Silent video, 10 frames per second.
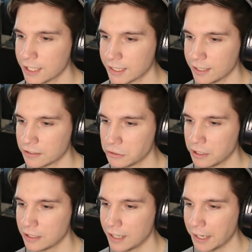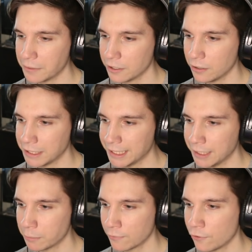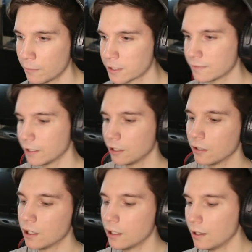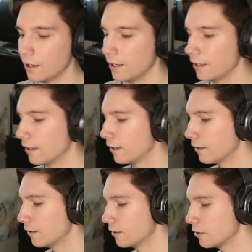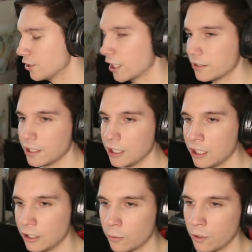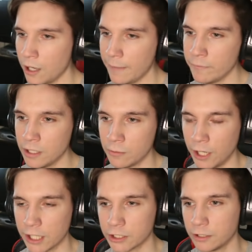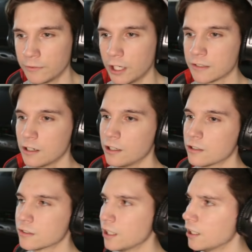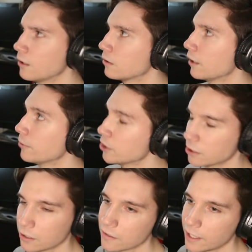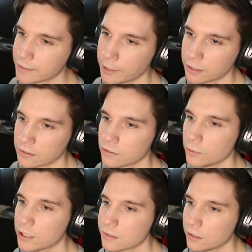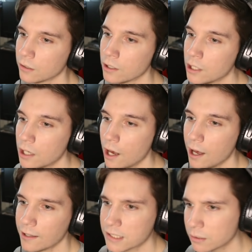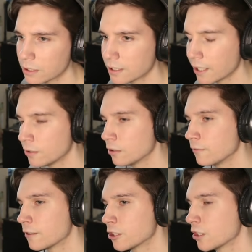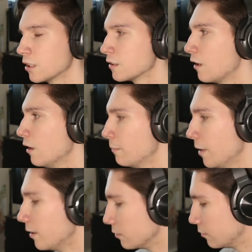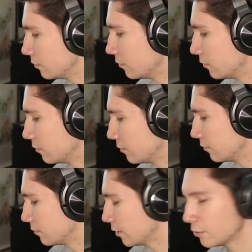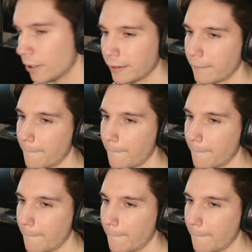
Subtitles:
Let's get into the Taekwondo lit performance video. Check out the MV reaction if you guys are interested. I think, yeah, we checked out the dance practice as well, so let's see what the Taekwondo version is all about. 3, 2, 1.